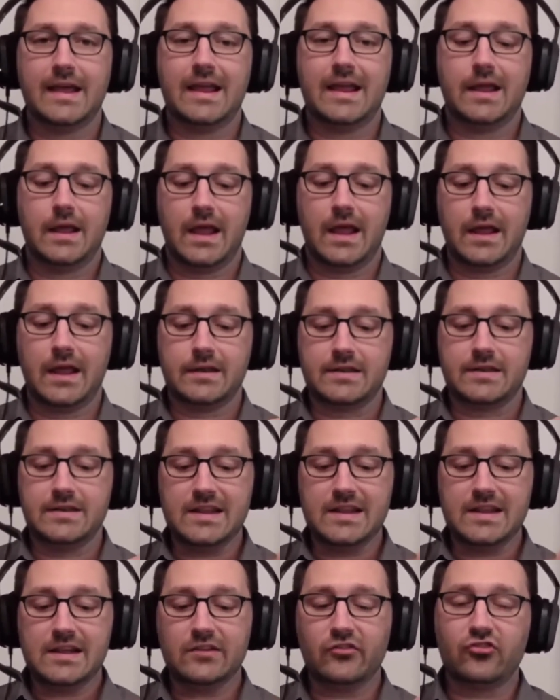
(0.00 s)
it
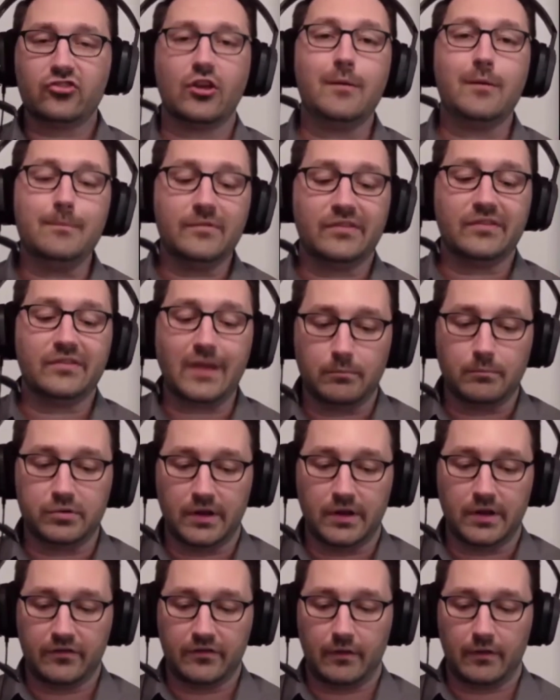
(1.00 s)
needs some
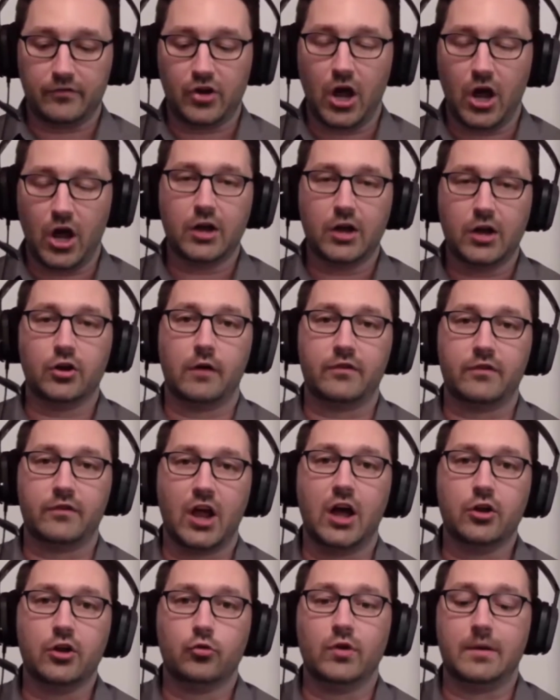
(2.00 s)
semblance of a
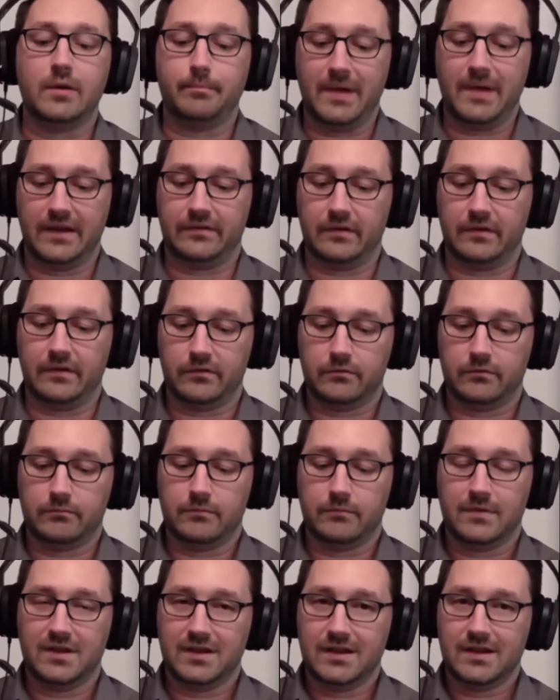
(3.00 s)
concrete basis.
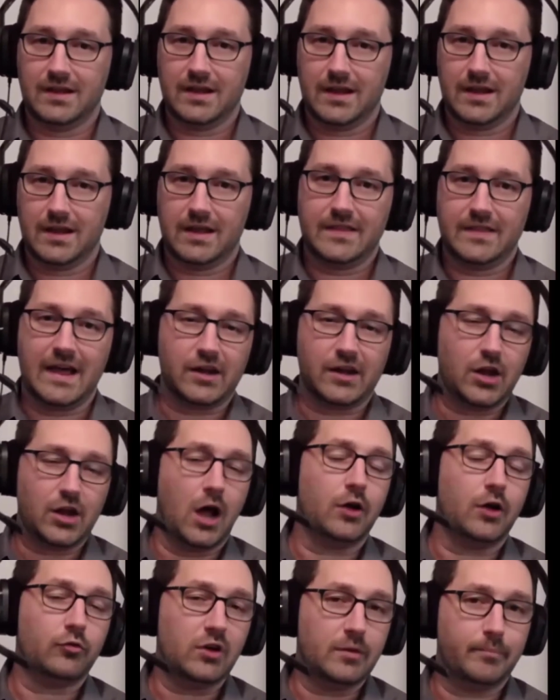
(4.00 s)
That
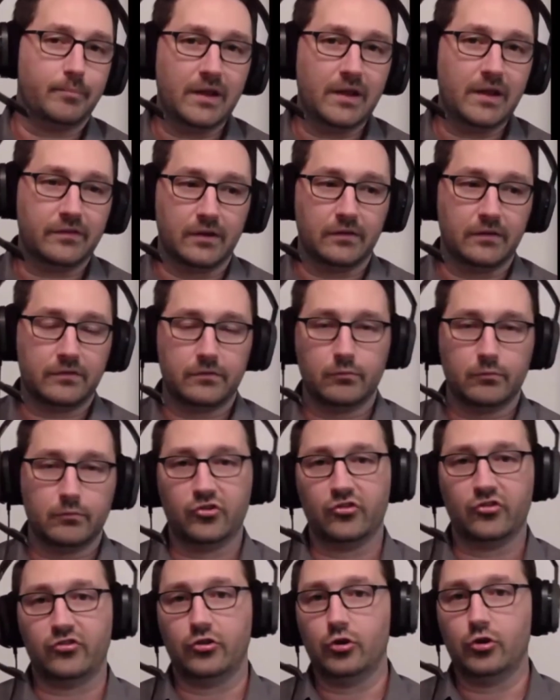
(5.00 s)
concrete basis, which
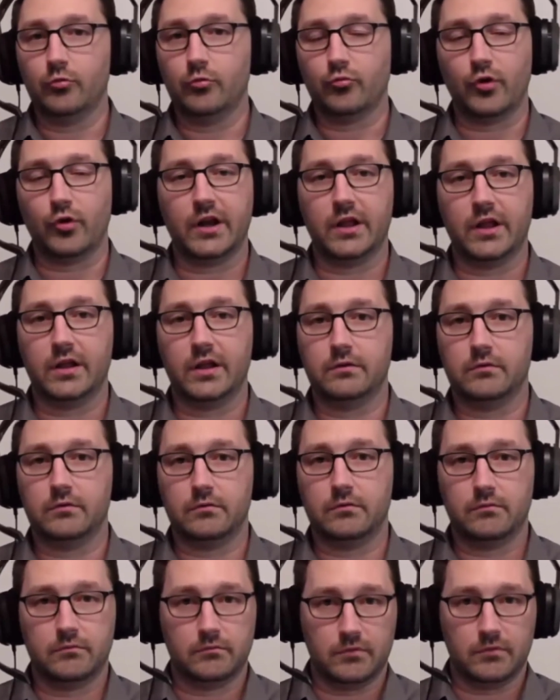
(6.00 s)
is enumerated
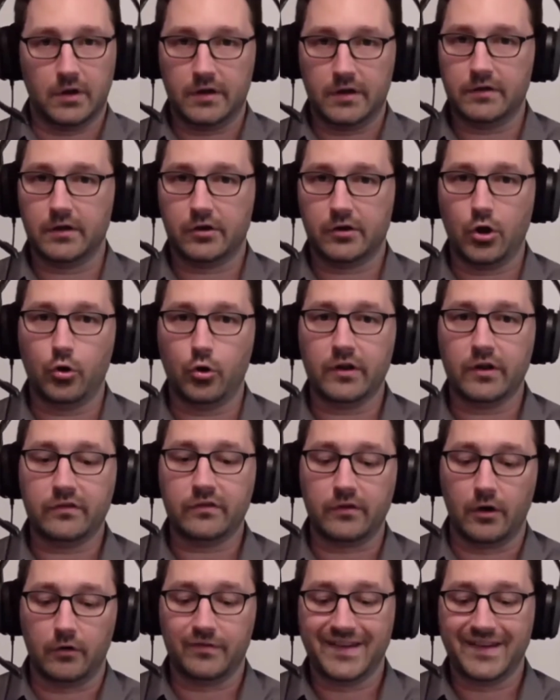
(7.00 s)
in the code
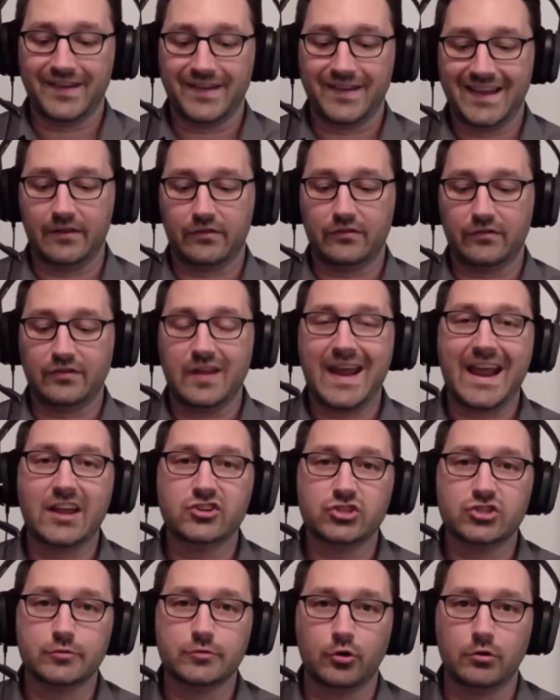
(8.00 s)
itself, is
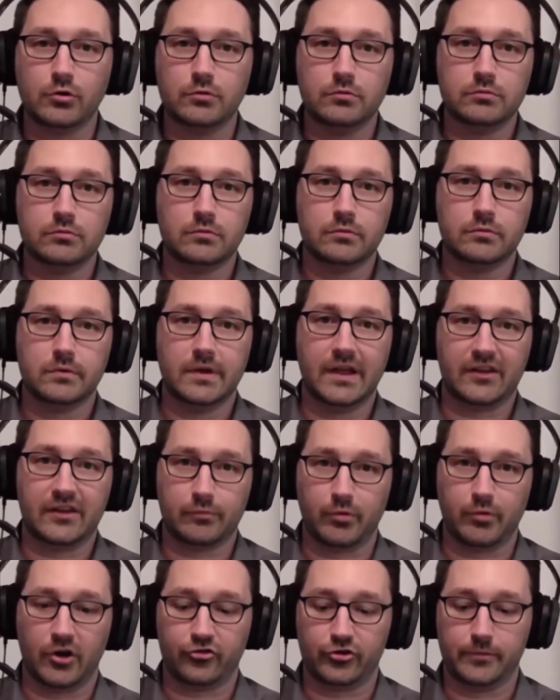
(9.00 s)
tangible
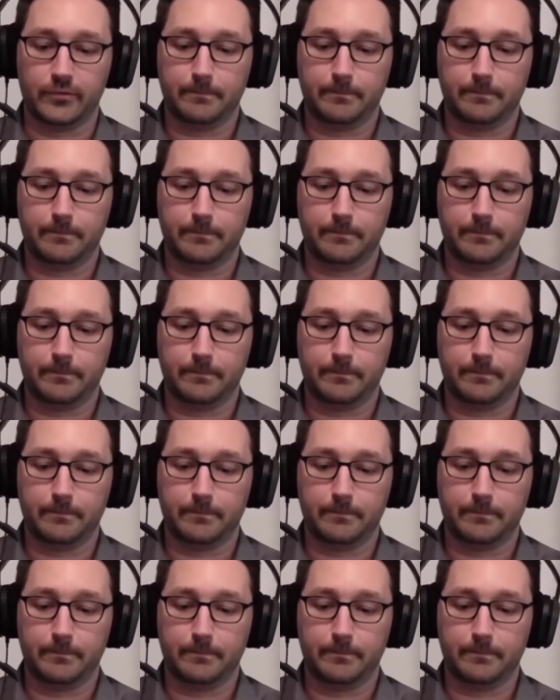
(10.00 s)
expression.